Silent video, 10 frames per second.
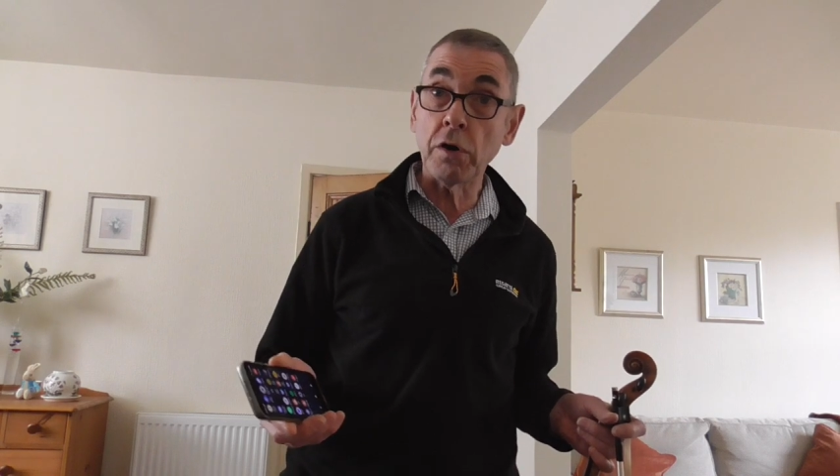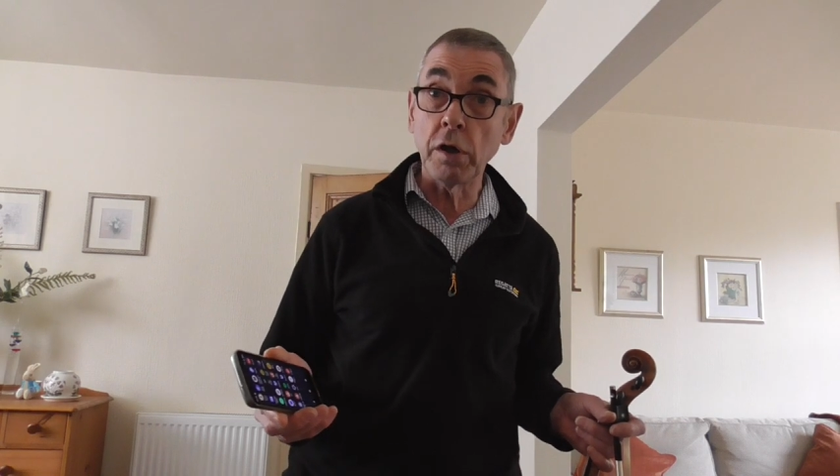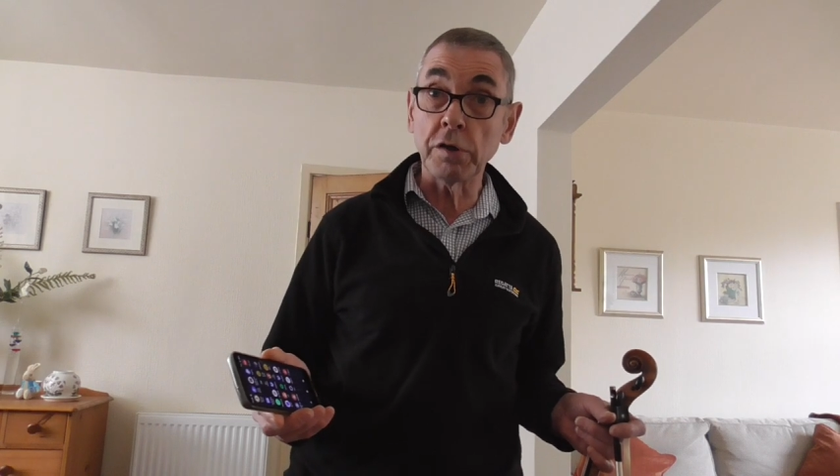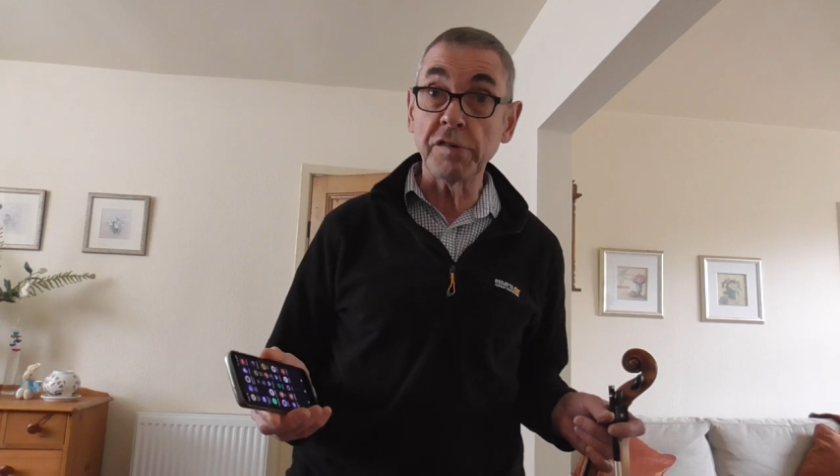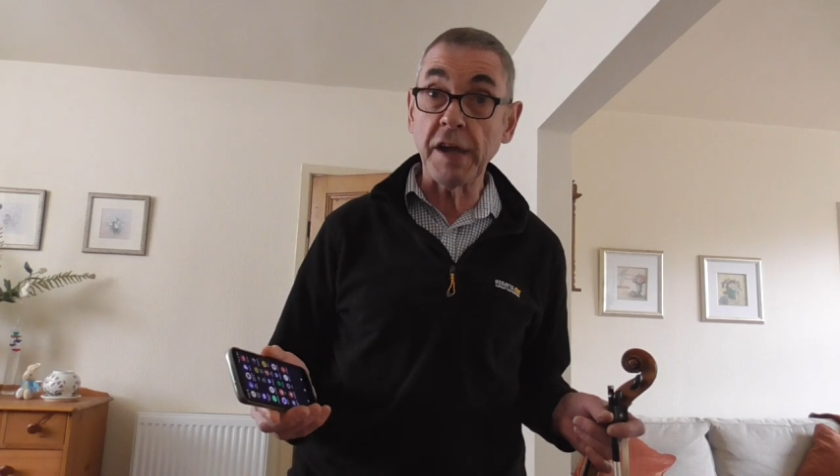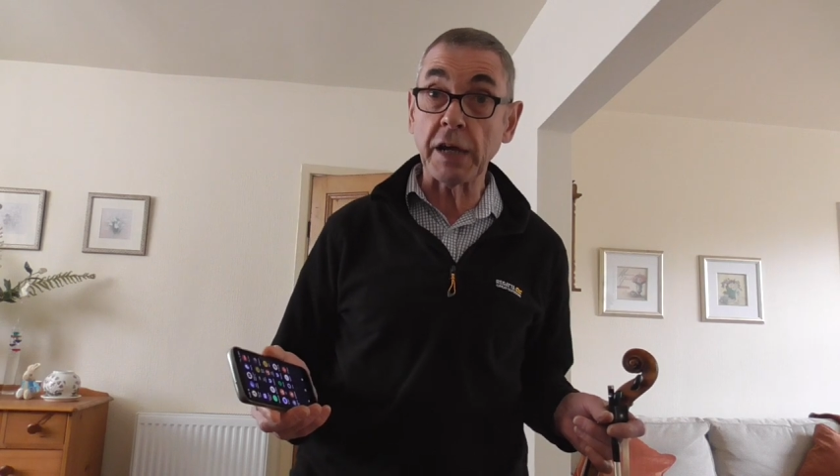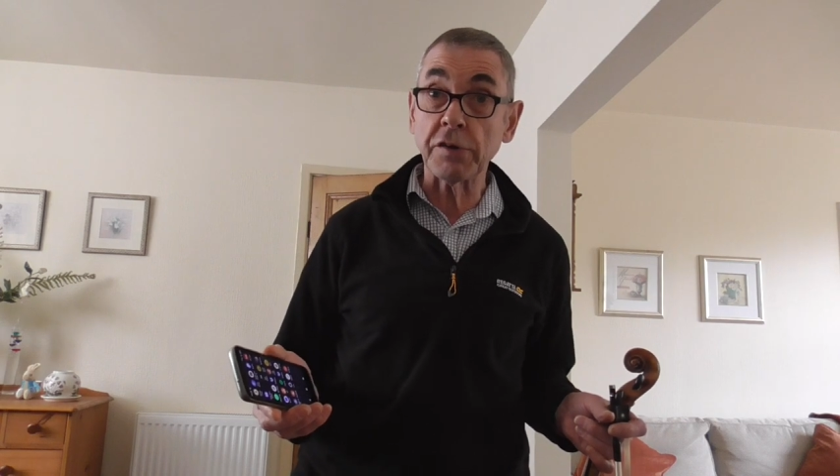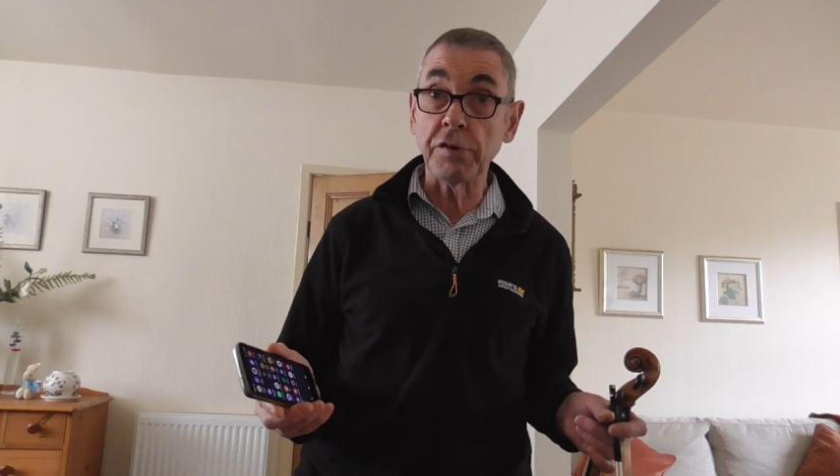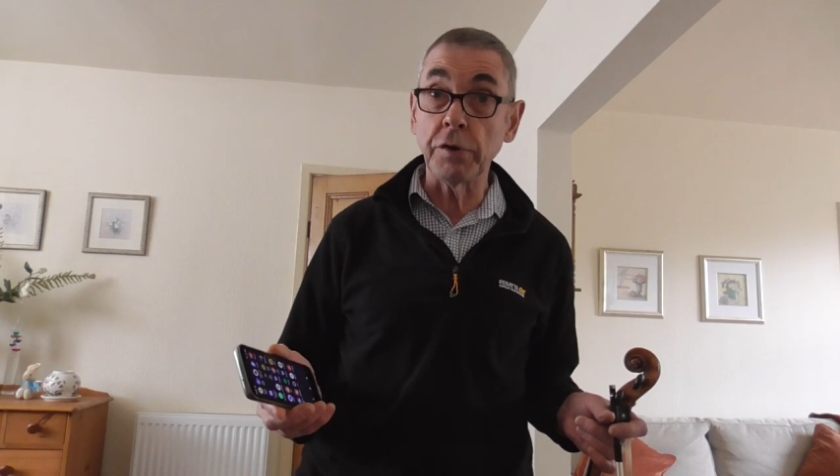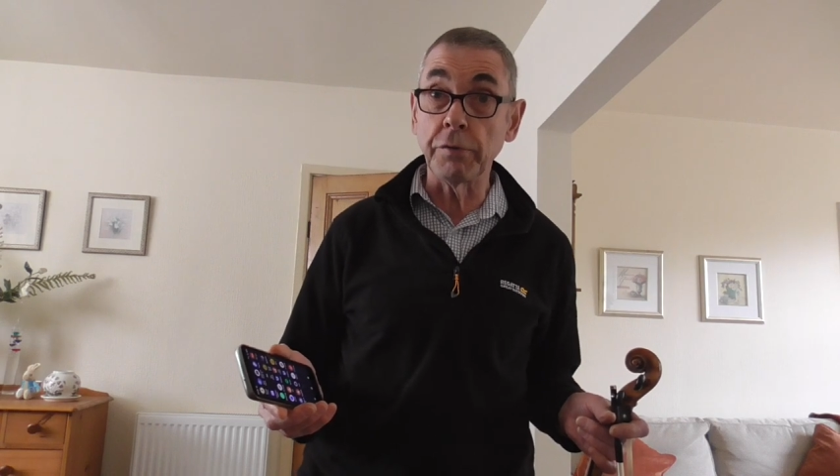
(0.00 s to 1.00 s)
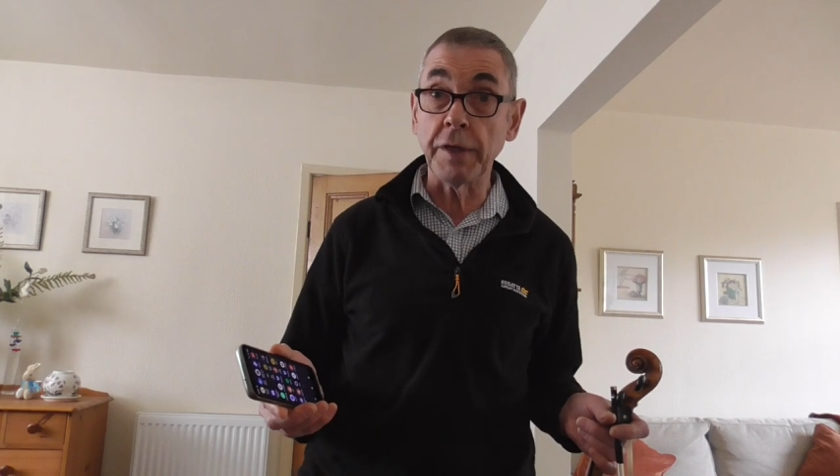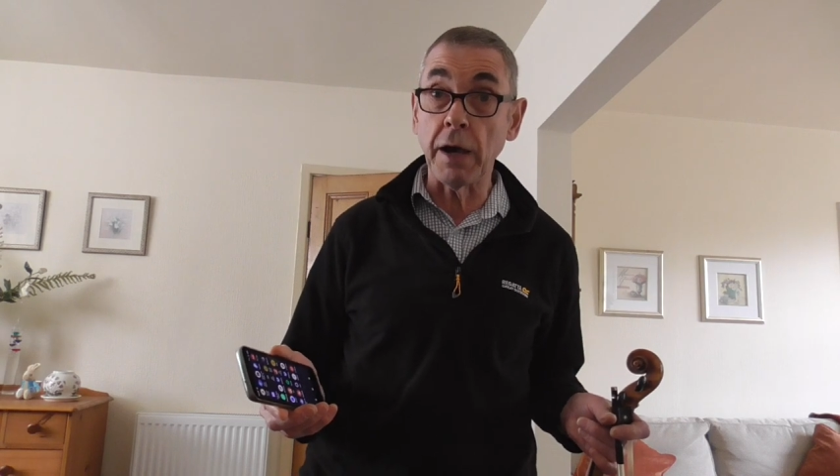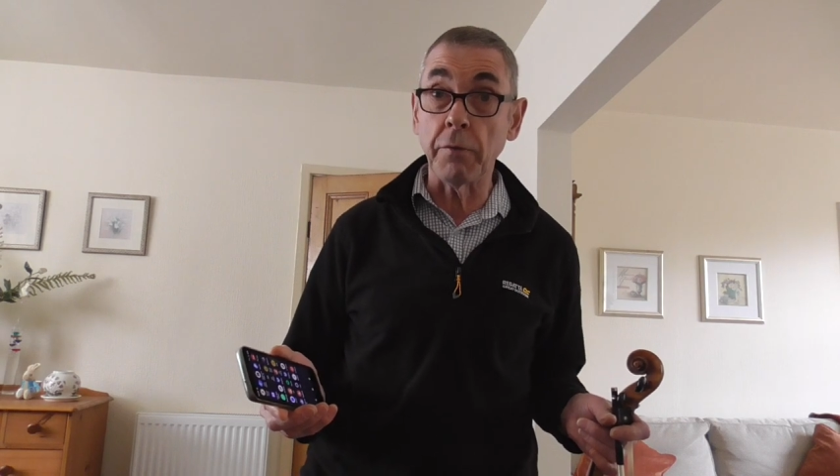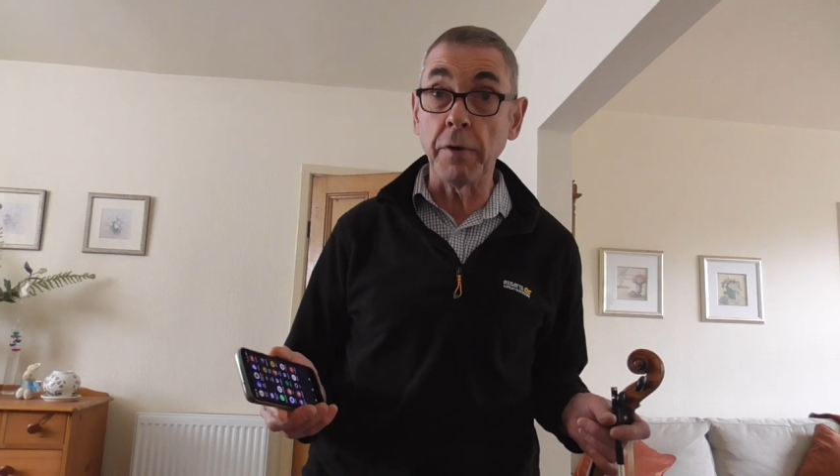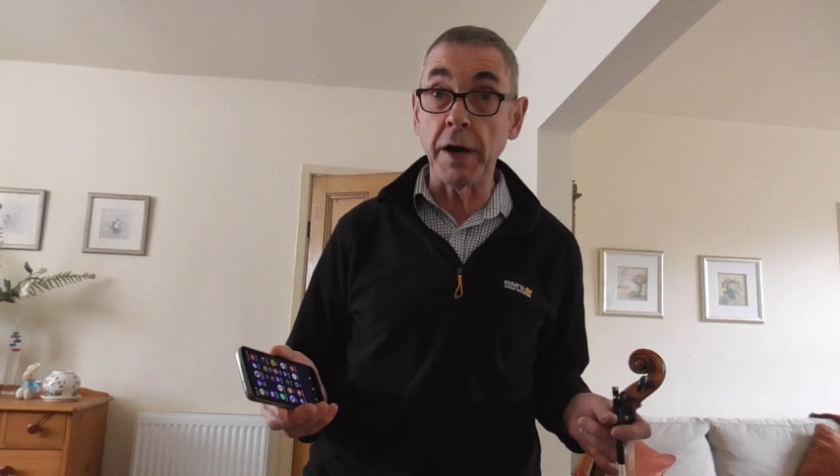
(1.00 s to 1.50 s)
contact you
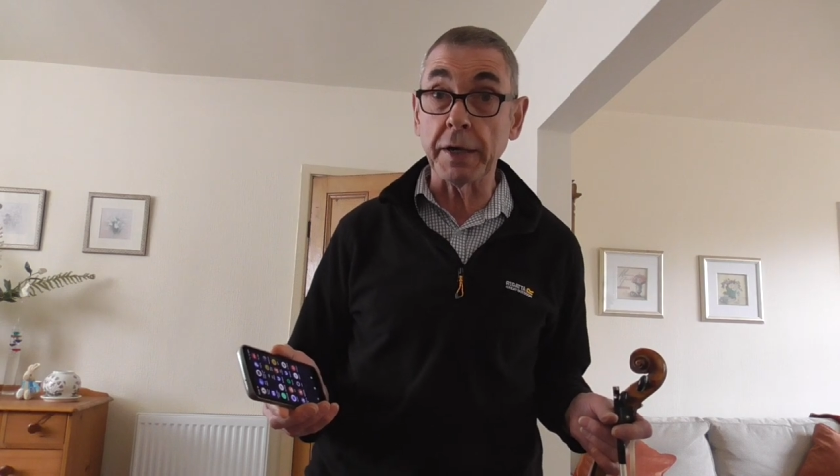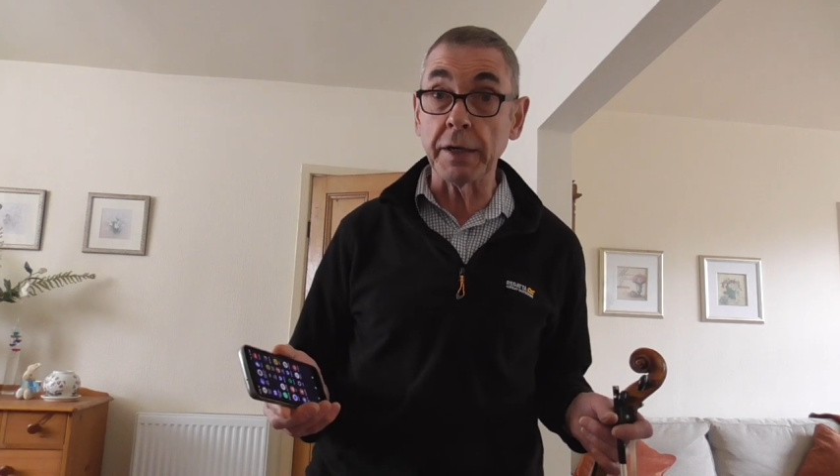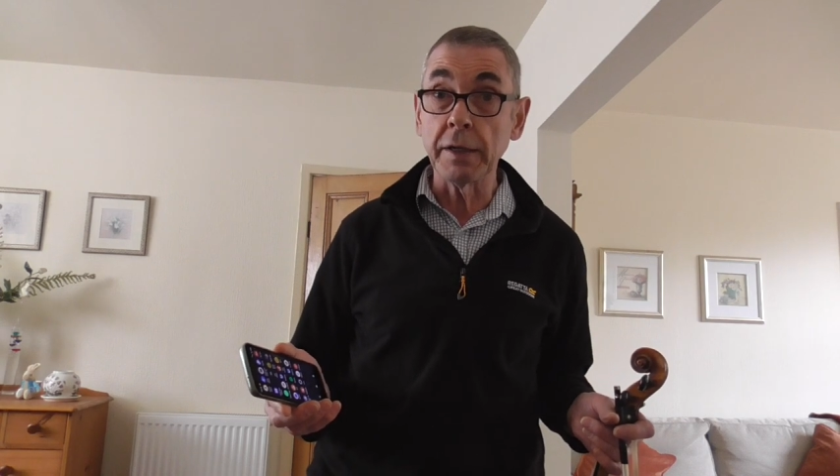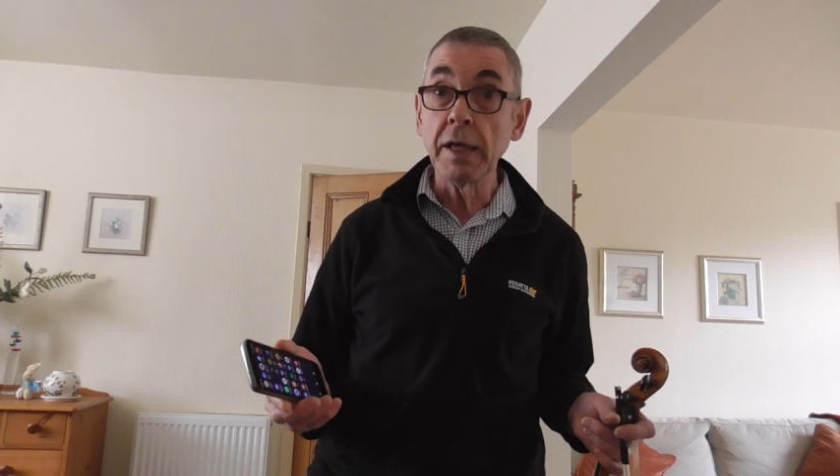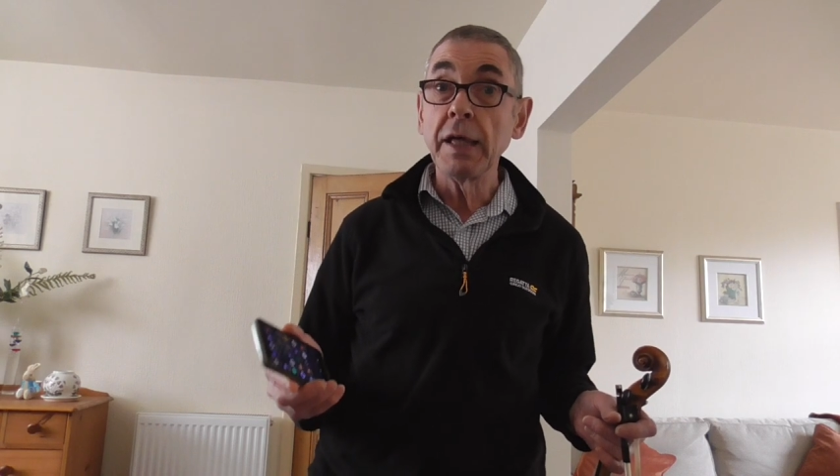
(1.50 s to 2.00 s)
that way